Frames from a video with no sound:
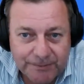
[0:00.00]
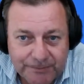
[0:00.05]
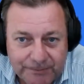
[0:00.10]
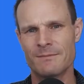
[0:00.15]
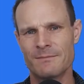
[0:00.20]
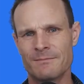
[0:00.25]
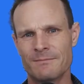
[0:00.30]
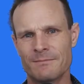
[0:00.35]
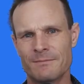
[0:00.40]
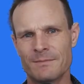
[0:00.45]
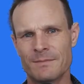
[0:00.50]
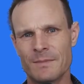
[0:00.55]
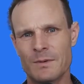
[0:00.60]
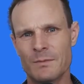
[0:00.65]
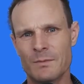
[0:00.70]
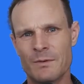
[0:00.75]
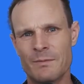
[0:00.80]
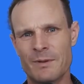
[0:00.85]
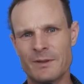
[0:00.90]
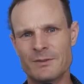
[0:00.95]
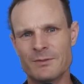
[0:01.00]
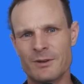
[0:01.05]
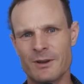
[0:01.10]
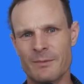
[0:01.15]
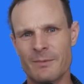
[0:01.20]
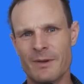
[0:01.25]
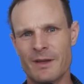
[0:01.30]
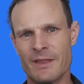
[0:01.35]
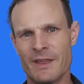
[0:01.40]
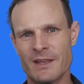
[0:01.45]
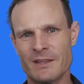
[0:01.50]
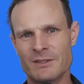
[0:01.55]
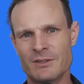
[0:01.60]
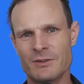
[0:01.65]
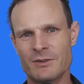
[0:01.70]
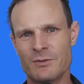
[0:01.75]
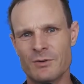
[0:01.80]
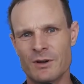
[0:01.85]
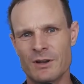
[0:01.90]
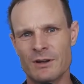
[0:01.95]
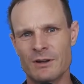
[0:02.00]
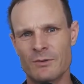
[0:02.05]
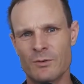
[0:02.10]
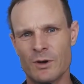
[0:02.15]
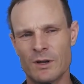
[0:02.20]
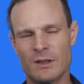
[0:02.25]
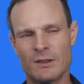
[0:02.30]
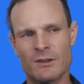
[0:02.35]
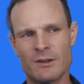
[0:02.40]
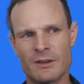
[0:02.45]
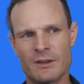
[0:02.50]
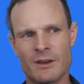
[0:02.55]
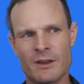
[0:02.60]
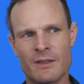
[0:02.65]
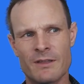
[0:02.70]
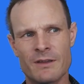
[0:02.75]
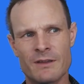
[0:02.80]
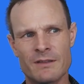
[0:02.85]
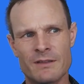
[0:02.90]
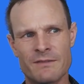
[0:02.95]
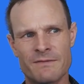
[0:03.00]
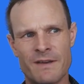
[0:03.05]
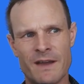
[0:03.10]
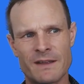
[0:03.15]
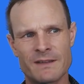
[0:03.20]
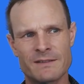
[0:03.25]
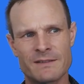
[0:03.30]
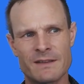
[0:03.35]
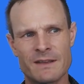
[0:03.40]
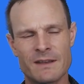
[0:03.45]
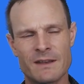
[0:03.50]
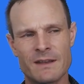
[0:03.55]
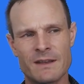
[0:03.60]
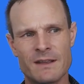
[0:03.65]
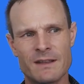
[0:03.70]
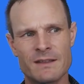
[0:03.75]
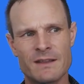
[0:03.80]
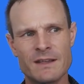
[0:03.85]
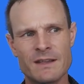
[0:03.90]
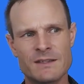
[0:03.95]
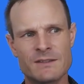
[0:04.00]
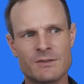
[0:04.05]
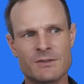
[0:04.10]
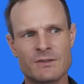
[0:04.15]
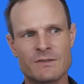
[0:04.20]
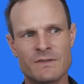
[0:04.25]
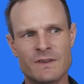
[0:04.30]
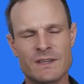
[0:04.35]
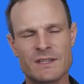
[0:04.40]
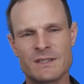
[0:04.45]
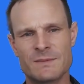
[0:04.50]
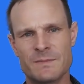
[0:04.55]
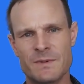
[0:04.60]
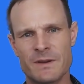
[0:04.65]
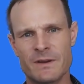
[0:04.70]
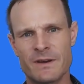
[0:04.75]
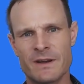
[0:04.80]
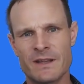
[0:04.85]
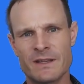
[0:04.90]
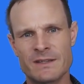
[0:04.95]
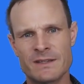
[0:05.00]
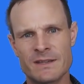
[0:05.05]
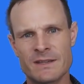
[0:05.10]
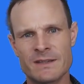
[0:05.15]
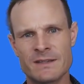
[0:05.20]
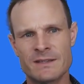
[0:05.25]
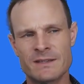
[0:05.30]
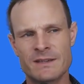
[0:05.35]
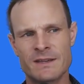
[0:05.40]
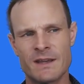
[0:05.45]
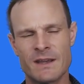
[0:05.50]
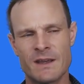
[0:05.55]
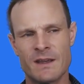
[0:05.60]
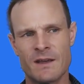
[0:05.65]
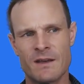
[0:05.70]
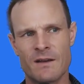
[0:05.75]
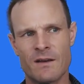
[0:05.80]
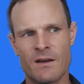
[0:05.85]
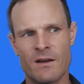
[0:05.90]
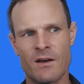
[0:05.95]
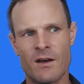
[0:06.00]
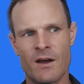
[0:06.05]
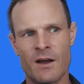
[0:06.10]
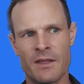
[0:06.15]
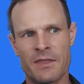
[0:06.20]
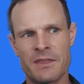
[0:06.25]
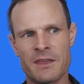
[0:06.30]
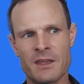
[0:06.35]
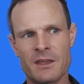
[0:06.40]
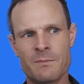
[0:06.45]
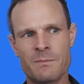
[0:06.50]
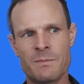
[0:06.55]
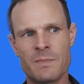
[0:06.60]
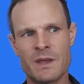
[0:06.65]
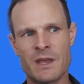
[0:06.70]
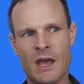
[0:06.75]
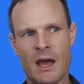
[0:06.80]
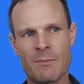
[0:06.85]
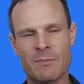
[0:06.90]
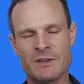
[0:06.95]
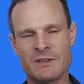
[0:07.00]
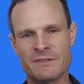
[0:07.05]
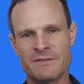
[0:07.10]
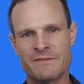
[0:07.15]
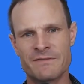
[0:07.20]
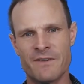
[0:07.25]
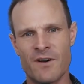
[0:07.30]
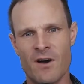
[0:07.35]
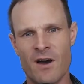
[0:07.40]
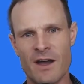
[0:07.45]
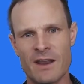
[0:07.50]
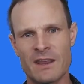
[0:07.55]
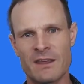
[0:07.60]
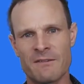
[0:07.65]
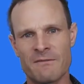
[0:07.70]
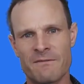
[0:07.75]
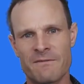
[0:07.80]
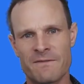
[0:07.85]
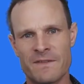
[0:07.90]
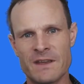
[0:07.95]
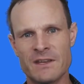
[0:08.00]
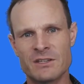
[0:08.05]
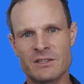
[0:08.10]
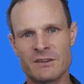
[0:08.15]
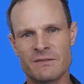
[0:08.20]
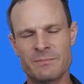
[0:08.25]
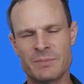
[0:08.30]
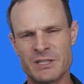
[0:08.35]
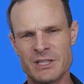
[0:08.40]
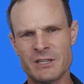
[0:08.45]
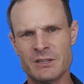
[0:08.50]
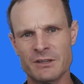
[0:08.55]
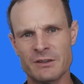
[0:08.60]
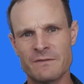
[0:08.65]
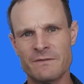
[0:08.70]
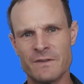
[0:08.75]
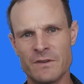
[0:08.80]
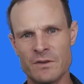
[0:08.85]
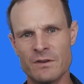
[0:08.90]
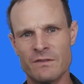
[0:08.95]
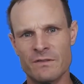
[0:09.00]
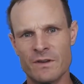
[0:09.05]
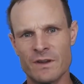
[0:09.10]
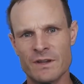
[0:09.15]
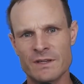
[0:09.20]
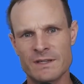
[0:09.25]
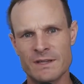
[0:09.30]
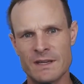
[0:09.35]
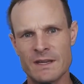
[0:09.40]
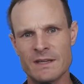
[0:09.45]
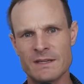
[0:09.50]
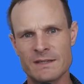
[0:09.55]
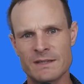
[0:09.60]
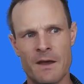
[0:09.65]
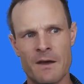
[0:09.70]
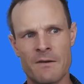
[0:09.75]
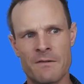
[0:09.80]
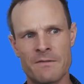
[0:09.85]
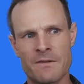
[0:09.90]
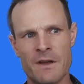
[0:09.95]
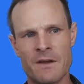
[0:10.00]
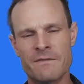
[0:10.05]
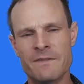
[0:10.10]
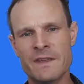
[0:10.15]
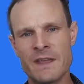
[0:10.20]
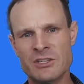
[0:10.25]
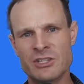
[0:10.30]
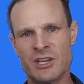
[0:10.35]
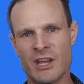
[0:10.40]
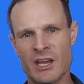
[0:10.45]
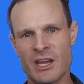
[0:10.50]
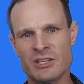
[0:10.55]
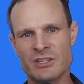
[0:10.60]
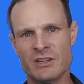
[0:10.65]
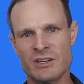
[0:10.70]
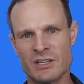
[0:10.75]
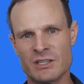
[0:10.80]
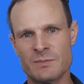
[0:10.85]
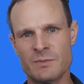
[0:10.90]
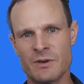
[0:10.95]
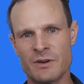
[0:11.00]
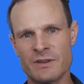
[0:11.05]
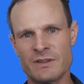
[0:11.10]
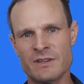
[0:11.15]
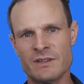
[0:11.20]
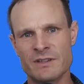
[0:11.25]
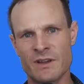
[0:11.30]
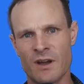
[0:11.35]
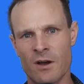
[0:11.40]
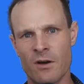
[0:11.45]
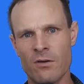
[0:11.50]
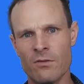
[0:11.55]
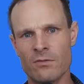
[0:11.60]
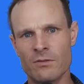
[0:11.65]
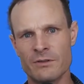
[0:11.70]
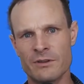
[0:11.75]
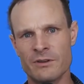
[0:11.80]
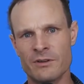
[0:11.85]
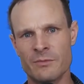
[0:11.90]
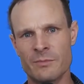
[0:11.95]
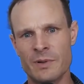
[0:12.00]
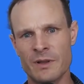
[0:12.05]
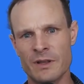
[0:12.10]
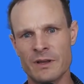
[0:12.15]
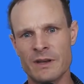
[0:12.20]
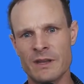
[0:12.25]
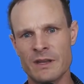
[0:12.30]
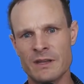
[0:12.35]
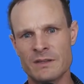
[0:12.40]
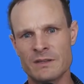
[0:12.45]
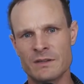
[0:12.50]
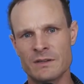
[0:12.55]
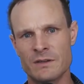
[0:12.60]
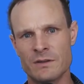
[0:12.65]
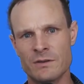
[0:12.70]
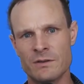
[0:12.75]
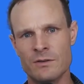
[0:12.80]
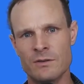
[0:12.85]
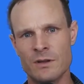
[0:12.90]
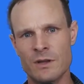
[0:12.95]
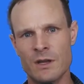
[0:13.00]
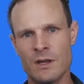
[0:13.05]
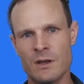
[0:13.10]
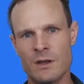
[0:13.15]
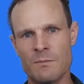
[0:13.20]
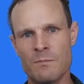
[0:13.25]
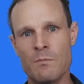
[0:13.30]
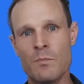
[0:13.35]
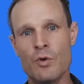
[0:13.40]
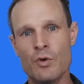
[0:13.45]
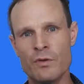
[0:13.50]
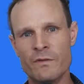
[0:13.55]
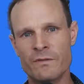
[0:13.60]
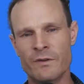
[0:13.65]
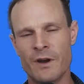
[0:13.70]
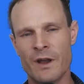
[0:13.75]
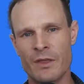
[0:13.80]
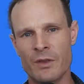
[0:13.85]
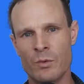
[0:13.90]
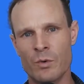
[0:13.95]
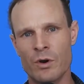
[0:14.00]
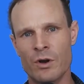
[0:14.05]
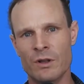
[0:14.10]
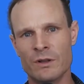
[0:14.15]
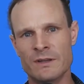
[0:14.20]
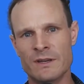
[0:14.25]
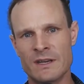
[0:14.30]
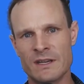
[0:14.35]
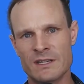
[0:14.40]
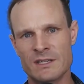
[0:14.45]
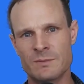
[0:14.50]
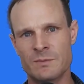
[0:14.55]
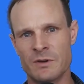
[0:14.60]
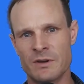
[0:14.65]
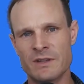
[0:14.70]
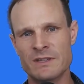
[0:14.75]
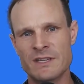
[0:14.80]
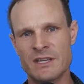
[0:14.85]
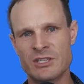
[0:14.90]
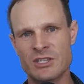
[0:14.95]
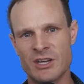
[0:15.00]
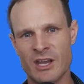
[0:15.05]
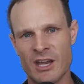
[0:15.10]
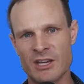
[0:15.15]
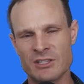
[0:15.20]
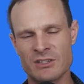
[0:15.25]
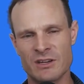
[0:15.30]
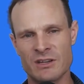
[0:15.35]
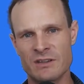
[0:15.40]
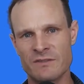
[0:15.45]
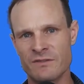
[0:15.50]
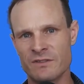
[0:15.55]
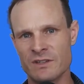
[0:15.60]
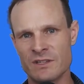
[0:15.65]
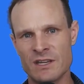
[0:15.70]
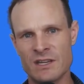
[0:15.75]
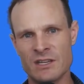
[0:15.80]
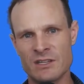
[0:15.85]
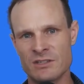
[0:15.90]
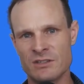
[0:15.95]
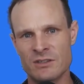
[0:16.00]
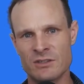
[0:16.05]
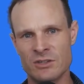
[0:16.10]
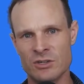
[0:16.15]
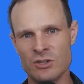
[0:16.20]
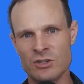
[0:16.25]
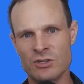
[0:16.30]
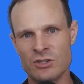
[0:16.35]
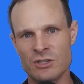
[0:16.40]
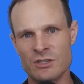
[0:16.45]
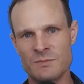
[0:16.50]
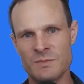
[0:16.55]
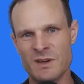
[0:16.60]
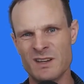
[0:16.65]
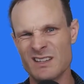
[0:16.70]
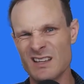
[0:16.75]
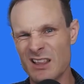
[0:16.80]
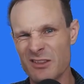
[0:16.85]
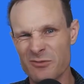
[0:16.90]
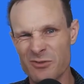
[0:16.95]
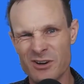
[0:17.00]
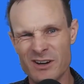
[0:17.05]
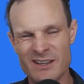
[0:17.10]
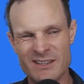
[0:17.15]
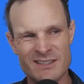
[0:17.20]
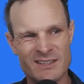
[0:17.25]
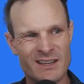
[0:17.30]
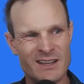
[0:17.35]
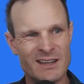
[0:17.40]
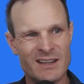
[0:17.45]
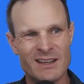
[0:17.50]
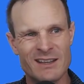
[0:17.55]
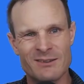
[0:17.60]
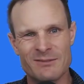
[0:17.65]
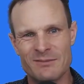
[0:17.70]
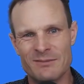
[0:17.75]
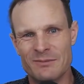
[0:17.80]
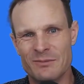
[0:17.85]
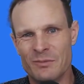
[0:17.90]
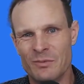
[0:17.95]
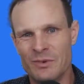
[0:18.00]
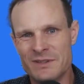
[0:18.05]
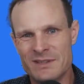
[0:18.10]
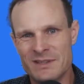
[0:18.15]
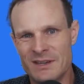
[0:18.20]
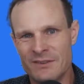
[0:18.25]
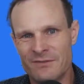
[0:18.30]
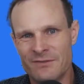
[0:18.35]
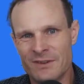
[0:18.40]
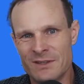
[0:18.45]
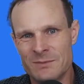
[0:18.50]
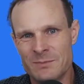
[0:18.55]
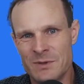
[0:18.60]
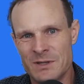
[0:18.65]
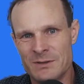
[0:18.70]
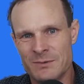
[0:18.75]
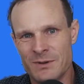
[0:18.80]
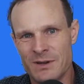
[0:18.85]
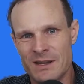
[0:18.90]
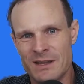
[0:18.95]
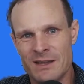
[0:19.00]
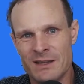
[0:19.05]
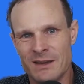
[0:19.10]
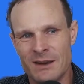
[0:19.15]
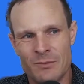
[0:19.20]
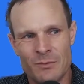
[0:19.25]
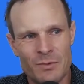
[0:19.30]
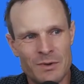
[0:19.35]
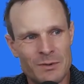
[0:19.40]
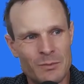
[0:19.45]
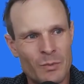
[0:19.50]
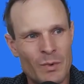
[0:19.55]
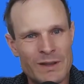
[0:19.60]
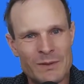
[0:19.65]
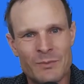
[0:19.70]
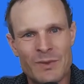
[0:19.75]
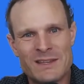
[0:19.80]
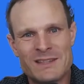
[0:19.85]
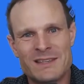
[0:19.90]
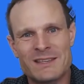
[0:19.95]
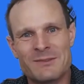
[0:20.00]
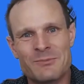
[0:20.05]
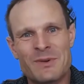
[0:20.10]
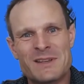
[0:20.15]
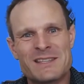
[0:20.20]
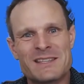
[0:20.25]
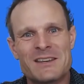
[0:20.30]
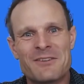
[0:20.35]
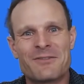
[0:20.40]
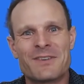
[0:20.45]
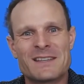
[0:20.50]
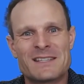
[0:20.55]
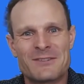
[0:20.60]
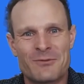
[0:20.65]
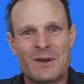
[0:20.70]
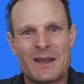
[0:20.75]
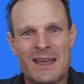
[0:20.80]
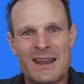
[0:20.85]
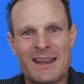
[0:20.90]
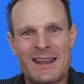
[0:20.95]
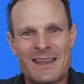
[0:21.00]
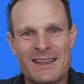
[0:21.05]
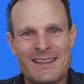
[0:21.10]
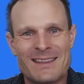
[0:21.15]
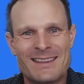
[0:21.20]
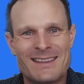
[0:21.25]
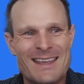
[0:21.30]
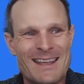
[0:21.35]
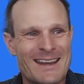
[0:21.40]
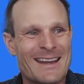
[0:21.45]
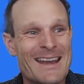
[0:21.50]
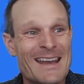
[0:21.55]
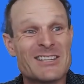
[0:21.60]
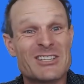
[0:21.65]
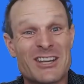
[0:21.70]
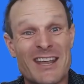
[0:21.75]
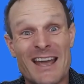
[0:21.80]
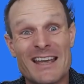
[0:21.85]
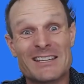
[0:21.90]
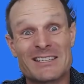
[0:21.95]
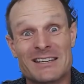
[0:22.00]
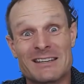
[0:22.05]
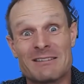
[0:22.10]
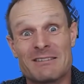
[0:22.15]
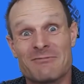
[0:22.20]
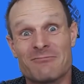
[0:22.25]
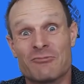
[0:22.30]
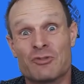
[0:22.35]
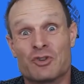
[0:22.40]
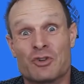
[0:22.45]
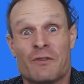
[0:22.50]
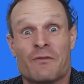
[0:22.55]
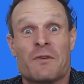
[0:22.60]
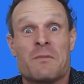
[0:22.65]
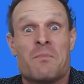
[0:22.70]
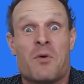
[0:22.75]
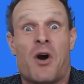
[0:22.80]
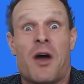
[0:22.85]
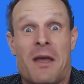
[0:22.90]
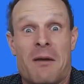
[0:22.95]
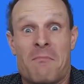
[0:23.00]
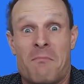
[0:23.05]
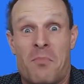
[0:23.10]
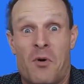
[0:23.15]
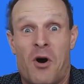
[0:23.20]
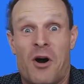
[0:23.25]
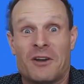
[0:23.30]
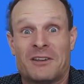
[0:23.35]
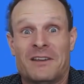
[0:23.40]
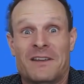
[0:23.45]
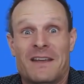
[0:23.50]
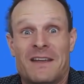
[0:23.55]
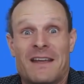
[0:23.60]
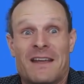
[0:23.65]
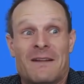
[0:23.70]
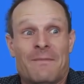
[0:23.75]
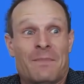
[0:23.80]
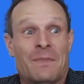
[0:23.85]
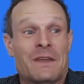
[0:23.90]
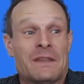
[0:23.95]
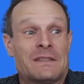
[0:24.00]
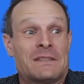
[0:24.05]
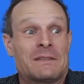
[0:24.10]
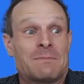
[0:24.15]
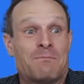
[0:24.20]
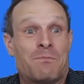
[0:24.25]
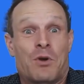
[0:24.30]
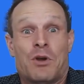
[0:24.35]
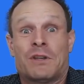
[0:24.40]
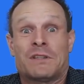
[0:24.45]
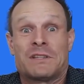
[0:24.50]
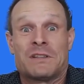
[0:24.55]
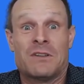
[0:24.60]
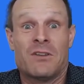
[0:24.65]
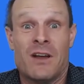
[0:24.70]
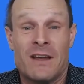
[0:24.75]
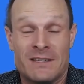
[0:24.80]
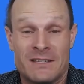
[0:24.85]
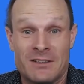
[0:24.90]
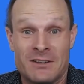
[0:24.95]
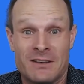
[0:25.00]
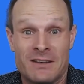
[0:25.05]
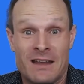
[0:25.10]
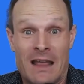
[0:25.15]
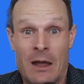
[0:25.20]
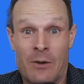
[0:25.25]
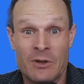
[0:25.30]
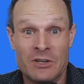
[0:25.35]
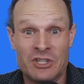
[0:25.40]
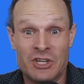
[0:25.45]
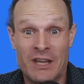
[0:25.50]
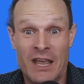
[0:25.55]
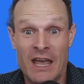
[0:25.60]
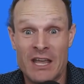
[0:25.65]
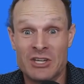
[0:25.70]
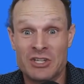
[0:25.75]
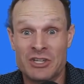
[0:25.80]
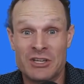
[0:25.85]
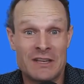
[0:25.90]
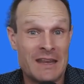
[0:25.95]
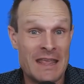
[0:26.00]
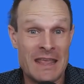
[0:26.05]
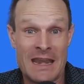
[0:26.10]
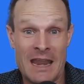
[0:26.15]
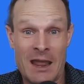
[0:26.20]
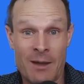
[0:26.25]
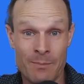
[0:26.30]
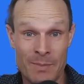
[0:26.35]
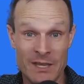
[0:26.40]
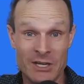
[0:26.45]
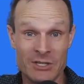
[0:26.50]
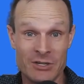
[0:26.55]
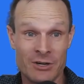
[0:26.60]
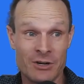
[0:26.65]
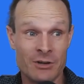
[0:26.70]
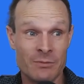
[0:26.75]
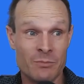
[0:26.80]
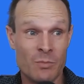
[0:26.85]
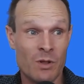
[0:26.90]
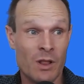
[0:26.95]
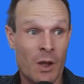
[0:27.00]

Mm. We've been talking about that too quite a lot, you know, the facts that these sorts of experiences, I think, become a defining feature, particularly for universities, of the education experience as a whole, your ability to move around the world and experience education at different institutions, because otherwise what's the difference between, you know, where's the difference if we're going to get an education driven by a bot that's personalizing our education in our bedroom?